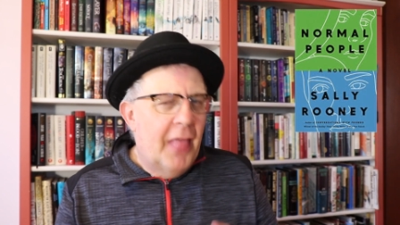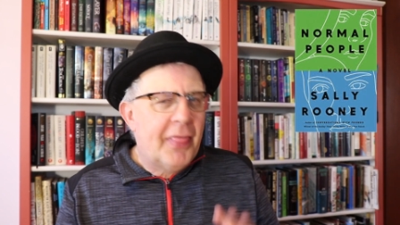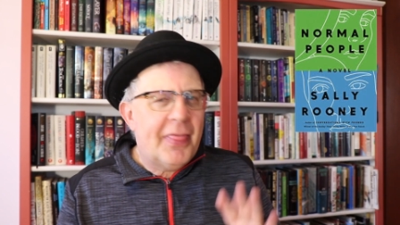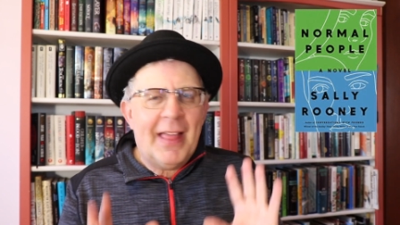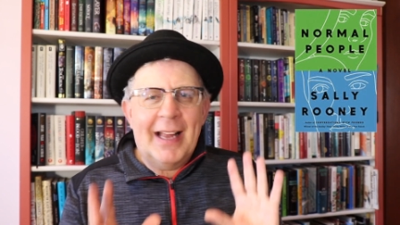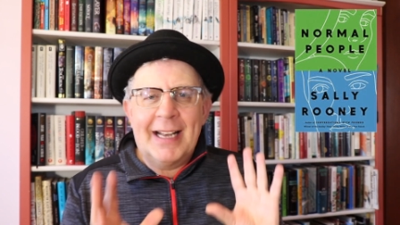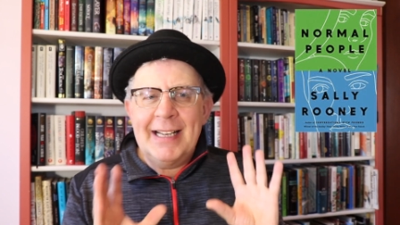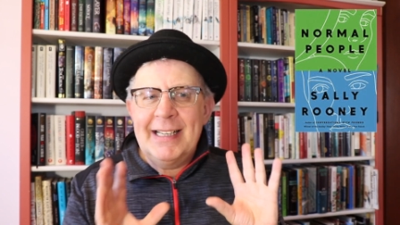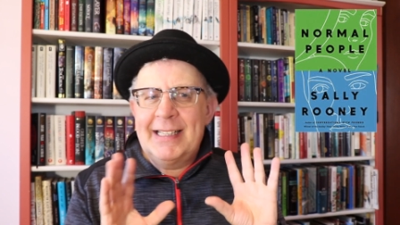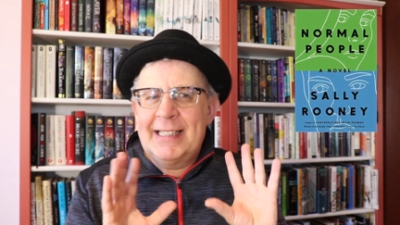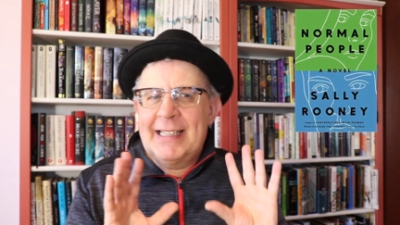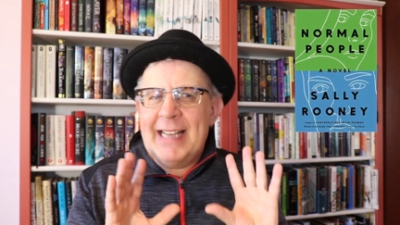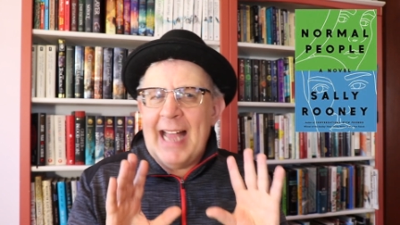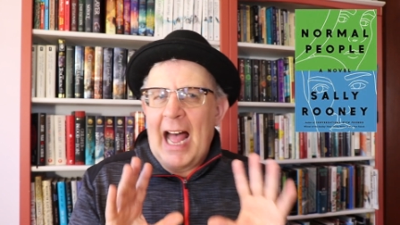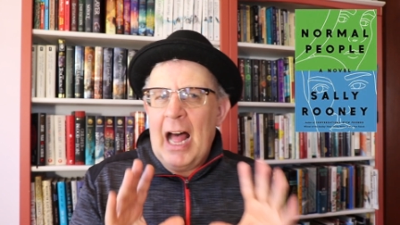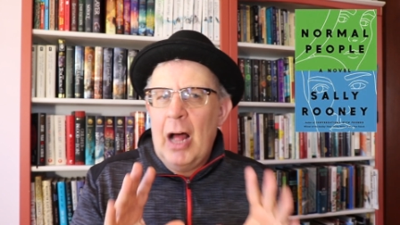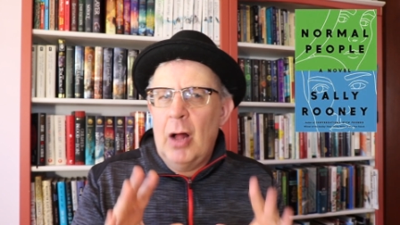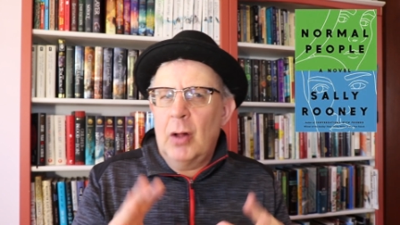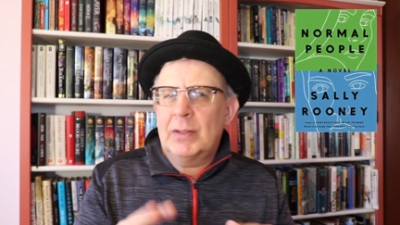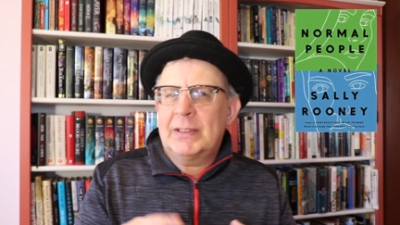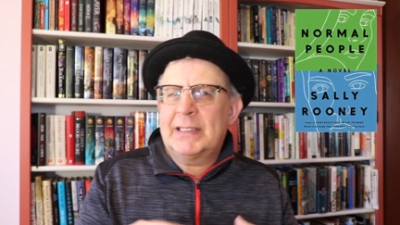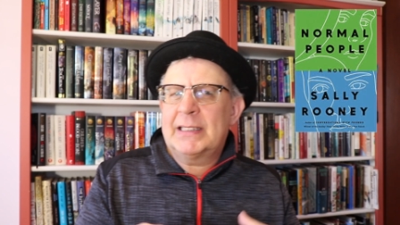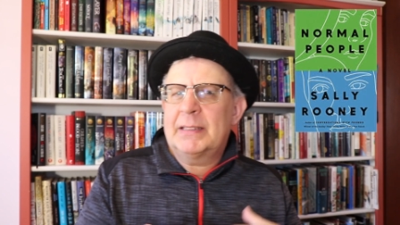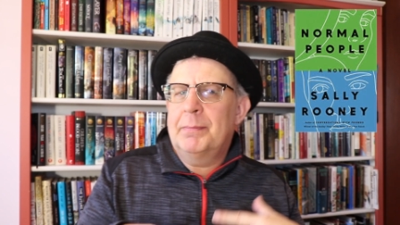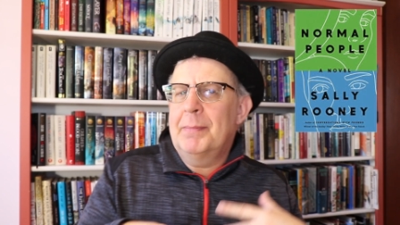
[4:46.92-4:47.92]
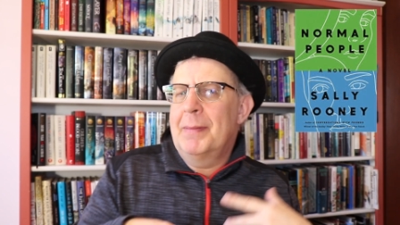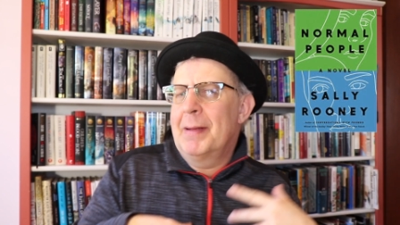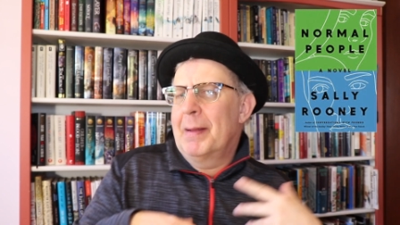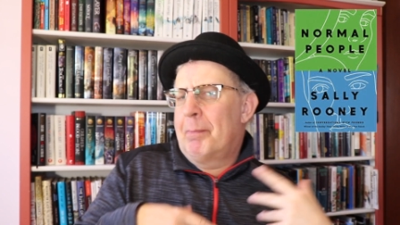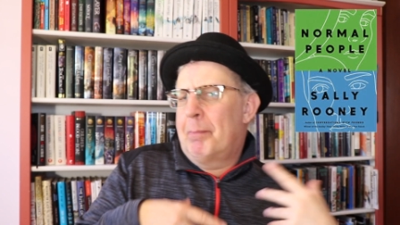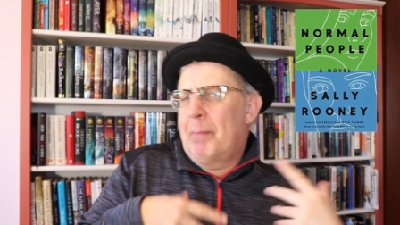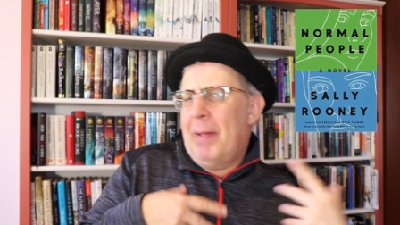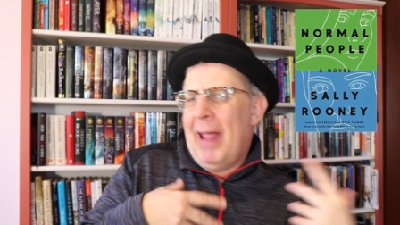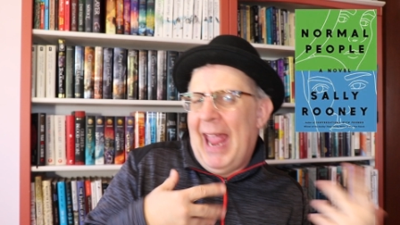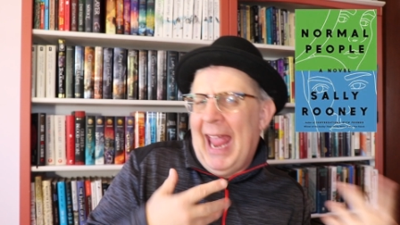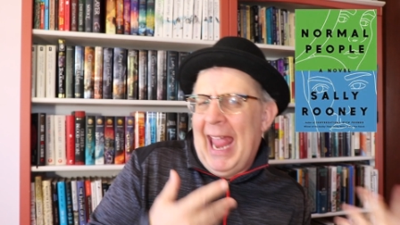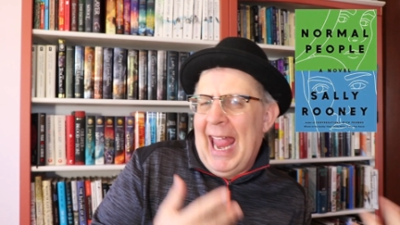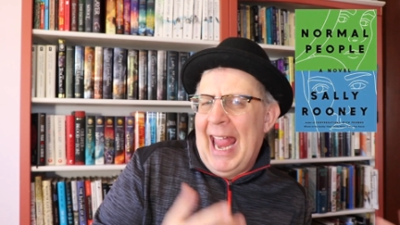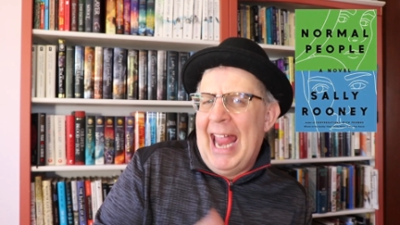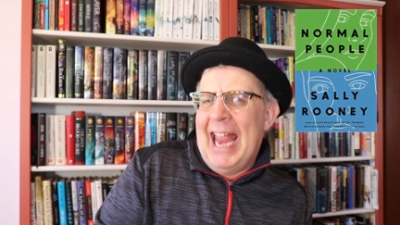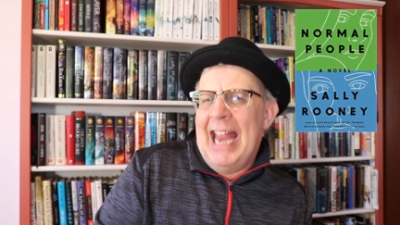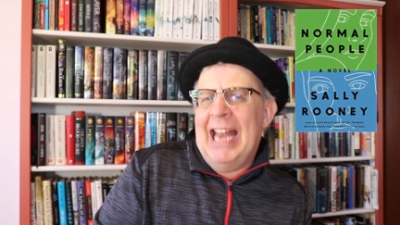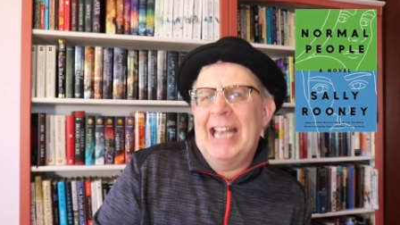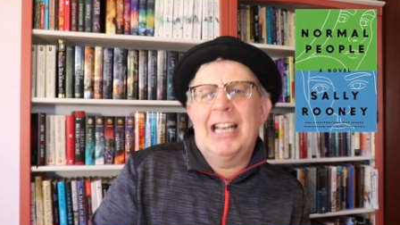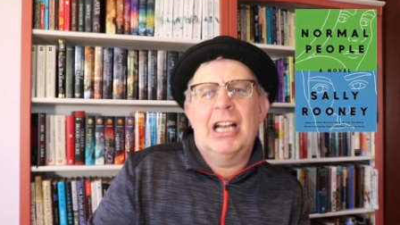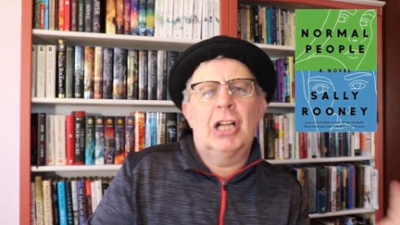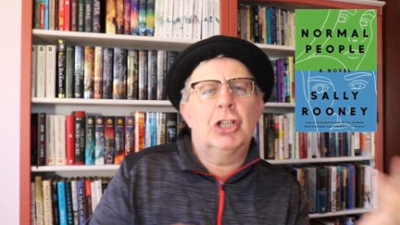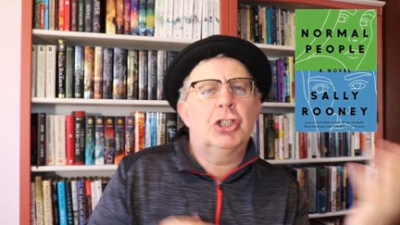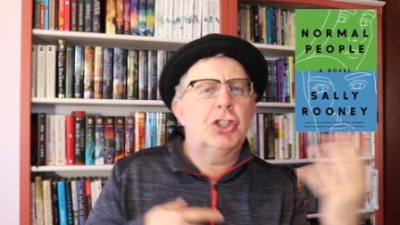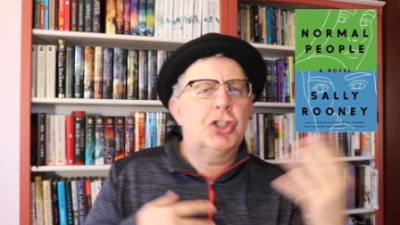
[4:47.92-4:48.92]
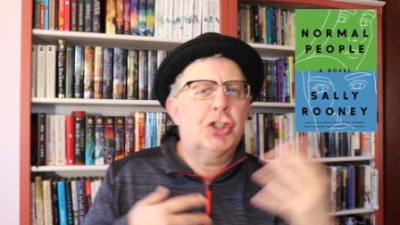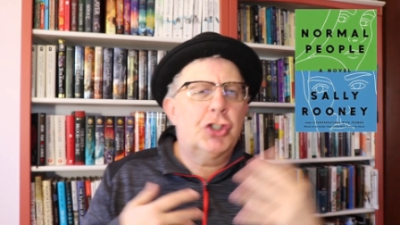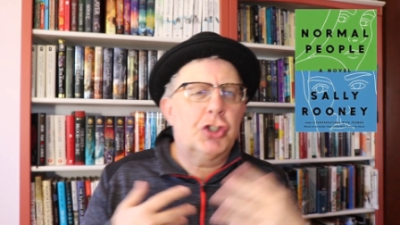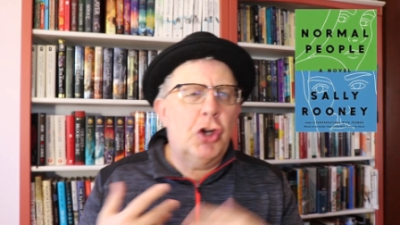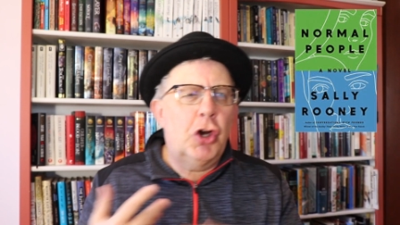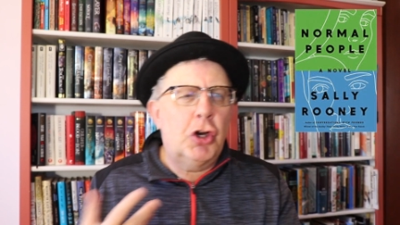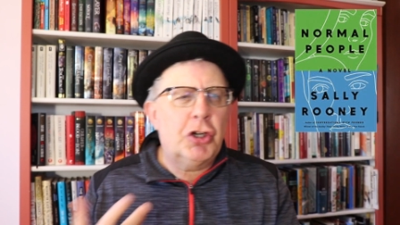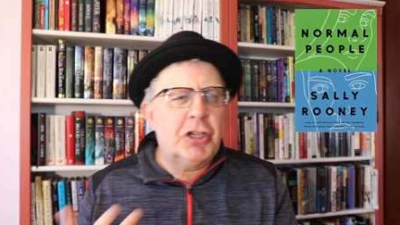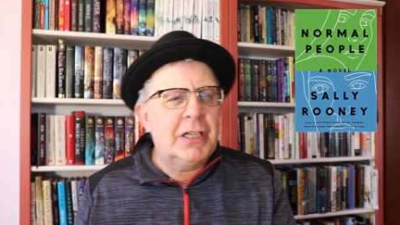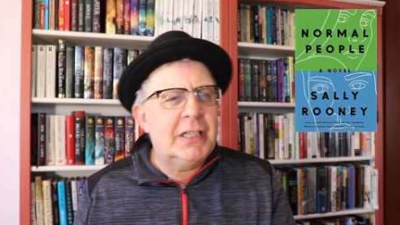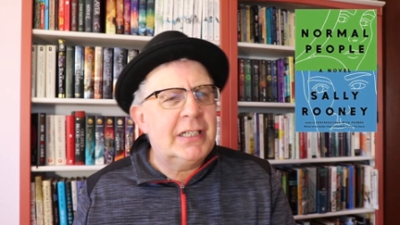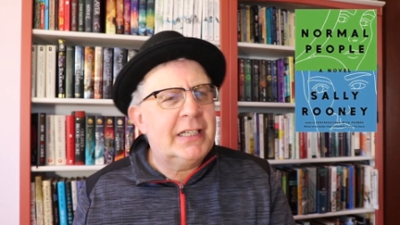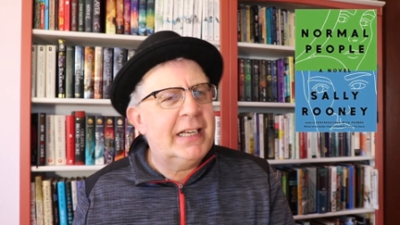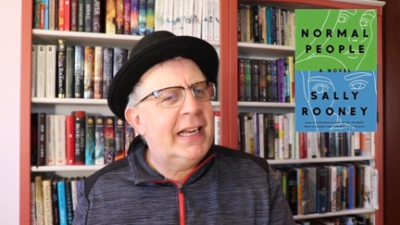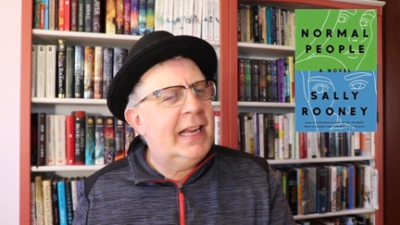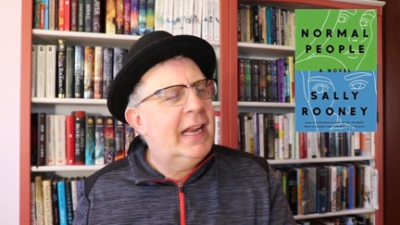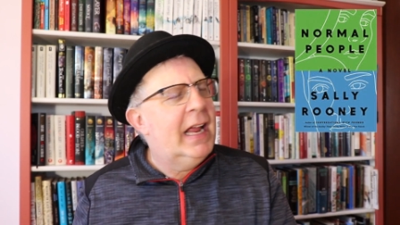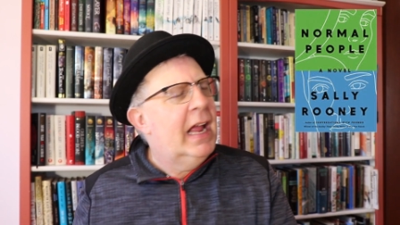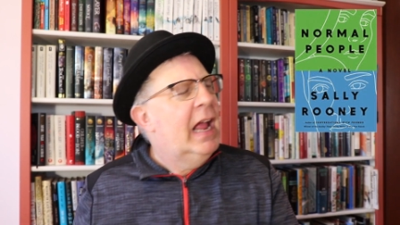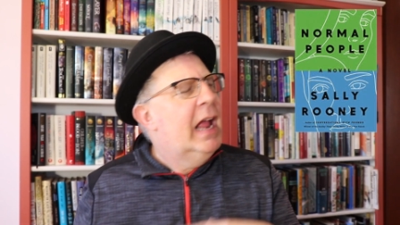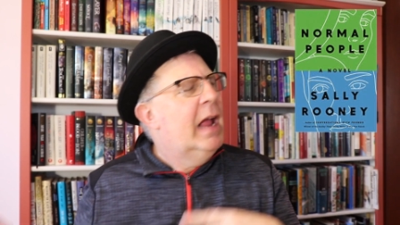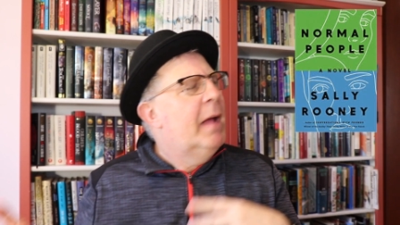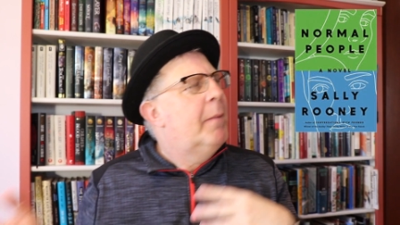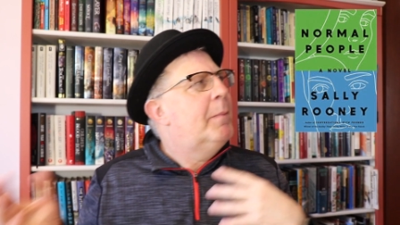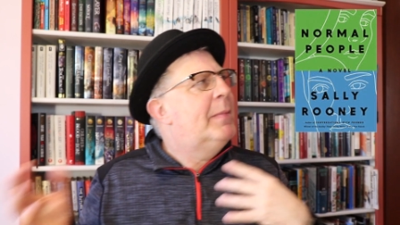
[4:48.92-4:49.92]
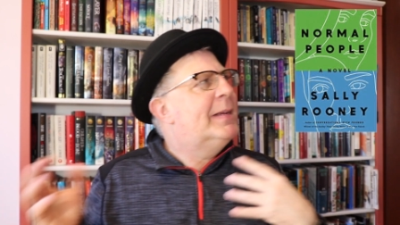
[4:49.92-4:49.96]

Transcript: the doubts, the pain, uncertainty,